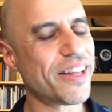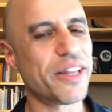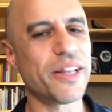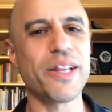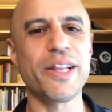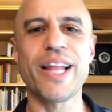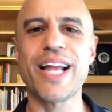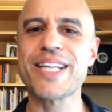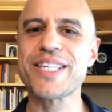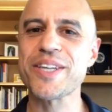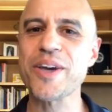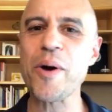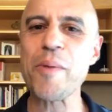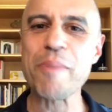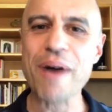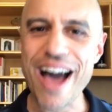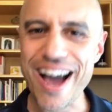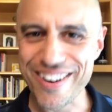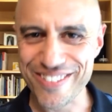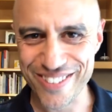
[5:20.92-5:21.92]
let's go
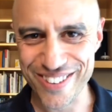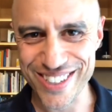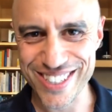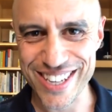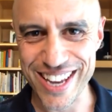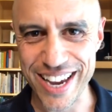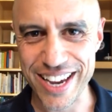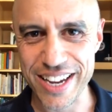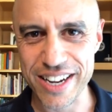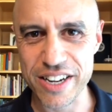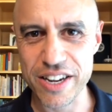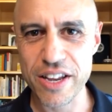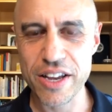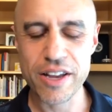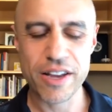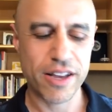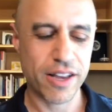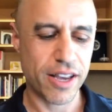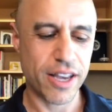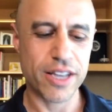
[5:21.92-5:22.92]
back for a second.
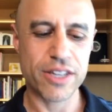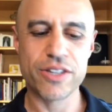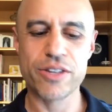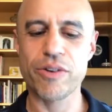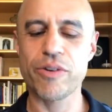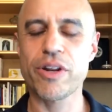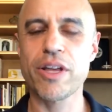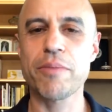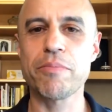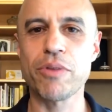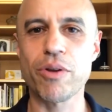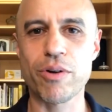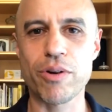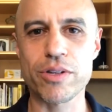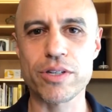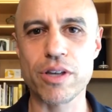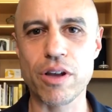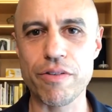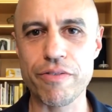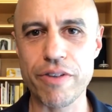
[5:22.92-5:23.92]
Is sodium lauryl
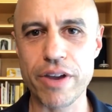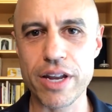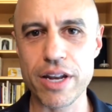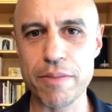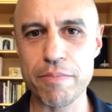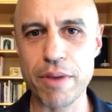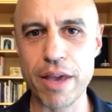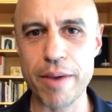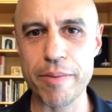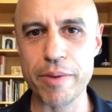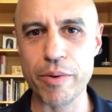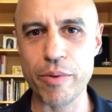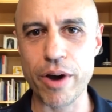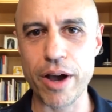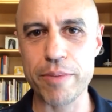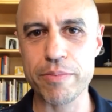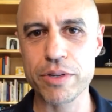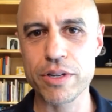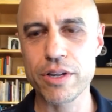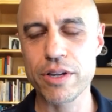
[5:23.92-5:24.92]
sulfate in baby
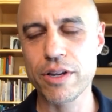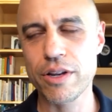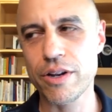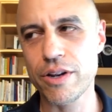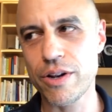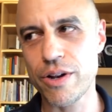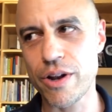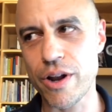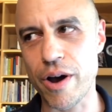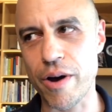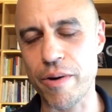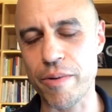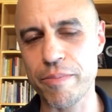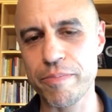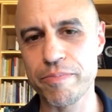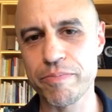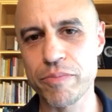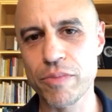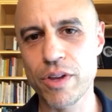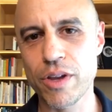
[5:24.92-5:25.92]
wipes? No.
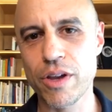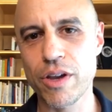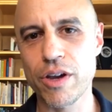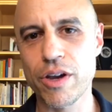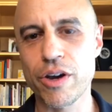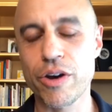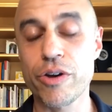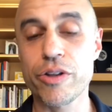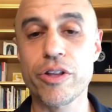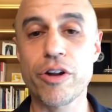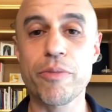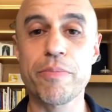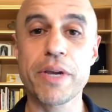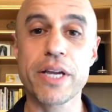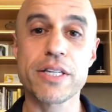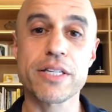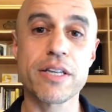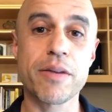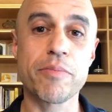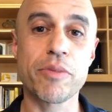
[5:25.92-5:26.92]
Could there be
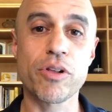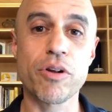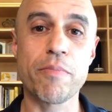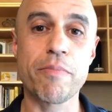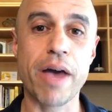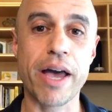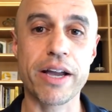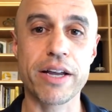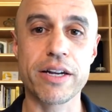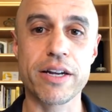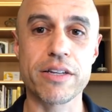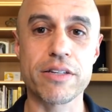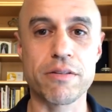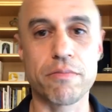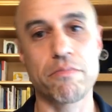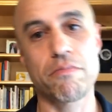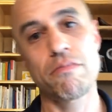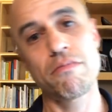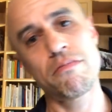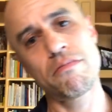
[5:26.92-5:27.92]
a similar
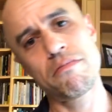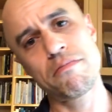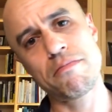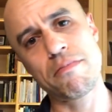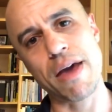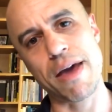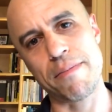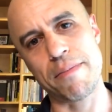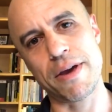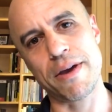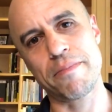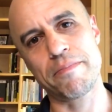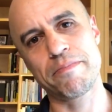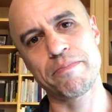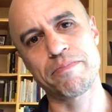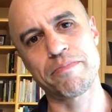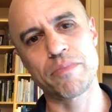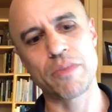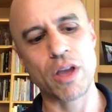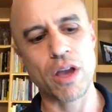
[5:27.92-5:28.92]
mechanism? Maybe.
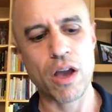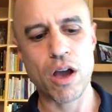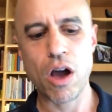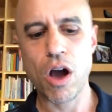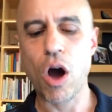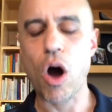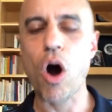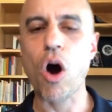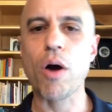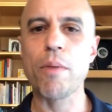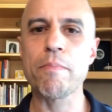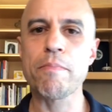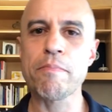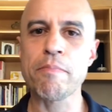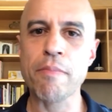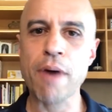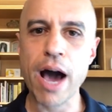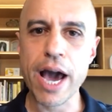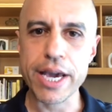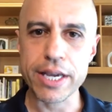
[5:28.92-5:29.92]
Are
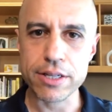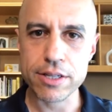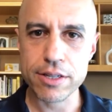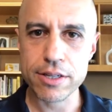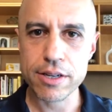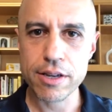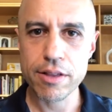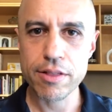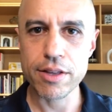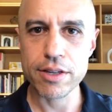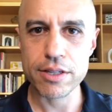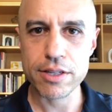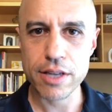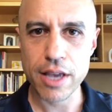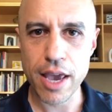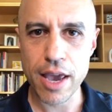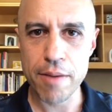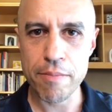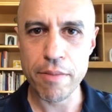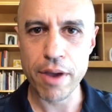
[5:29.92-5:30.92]
mice the
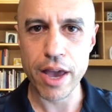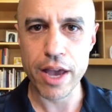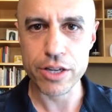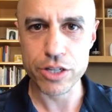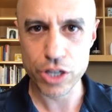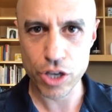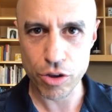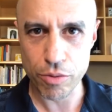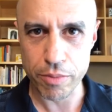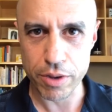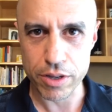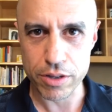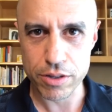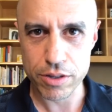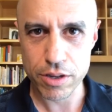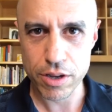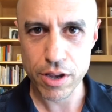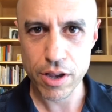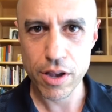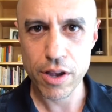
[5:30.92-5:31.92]
same as
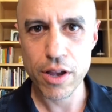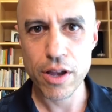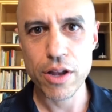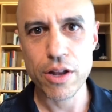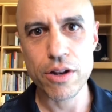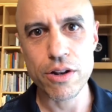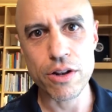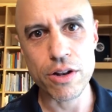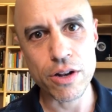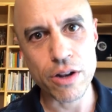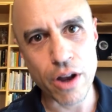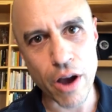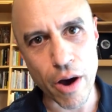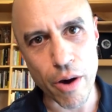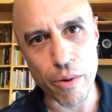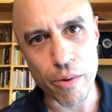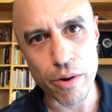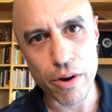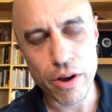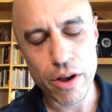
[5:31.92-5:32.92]
humans?
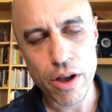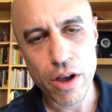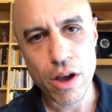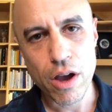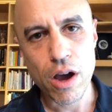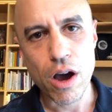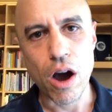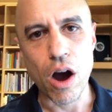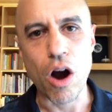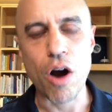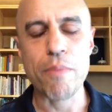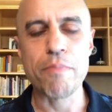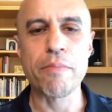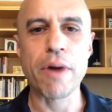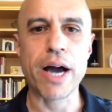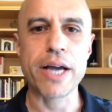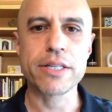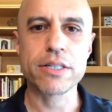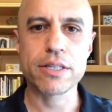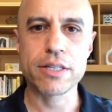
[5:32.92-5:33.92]
No. Are
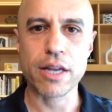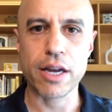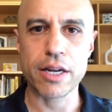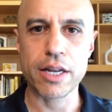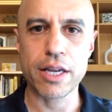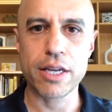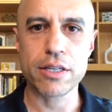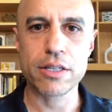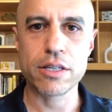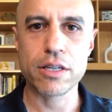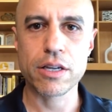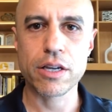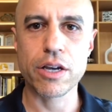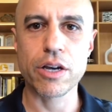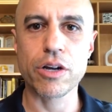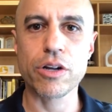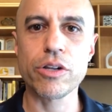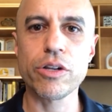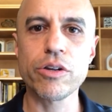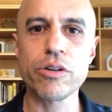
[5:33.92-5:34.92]
mice studies
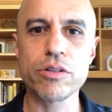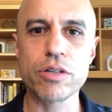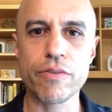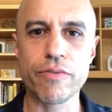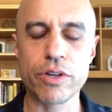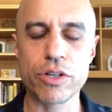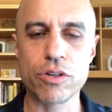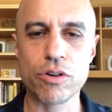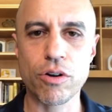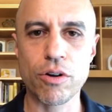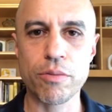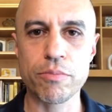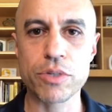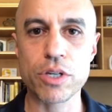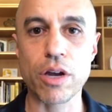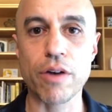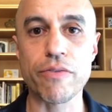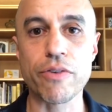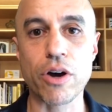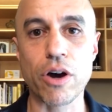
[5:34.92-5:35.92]
conclusive in terms
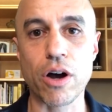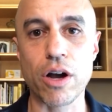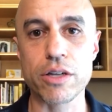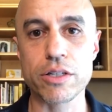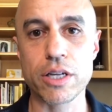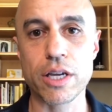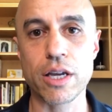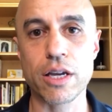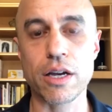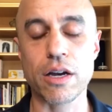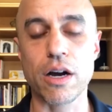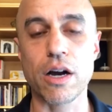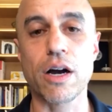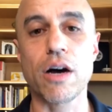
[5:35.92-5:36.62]
of causing